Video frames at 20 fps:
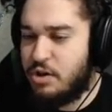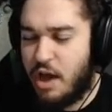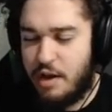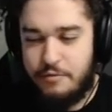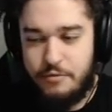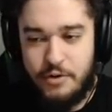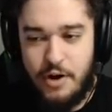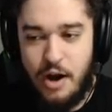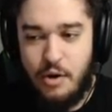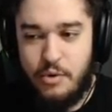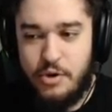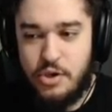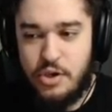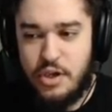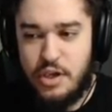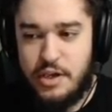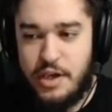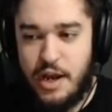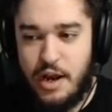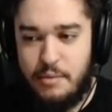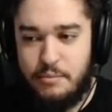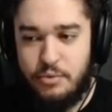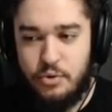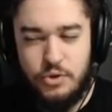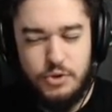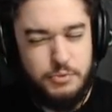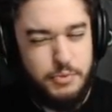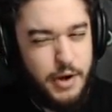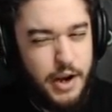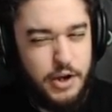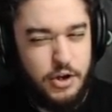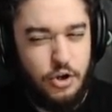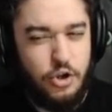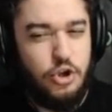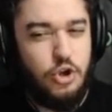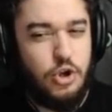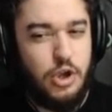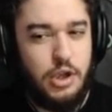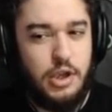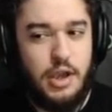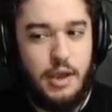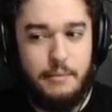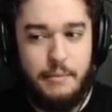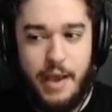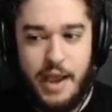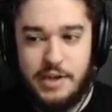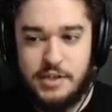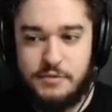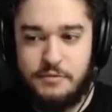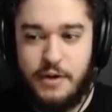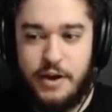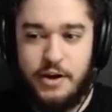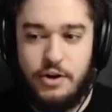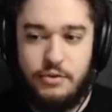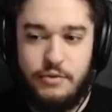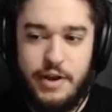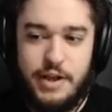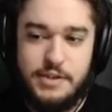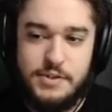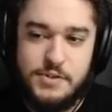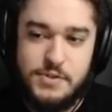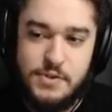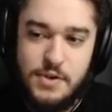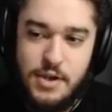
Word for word: I forgot what you can get on boots, but I know you can get max fire res.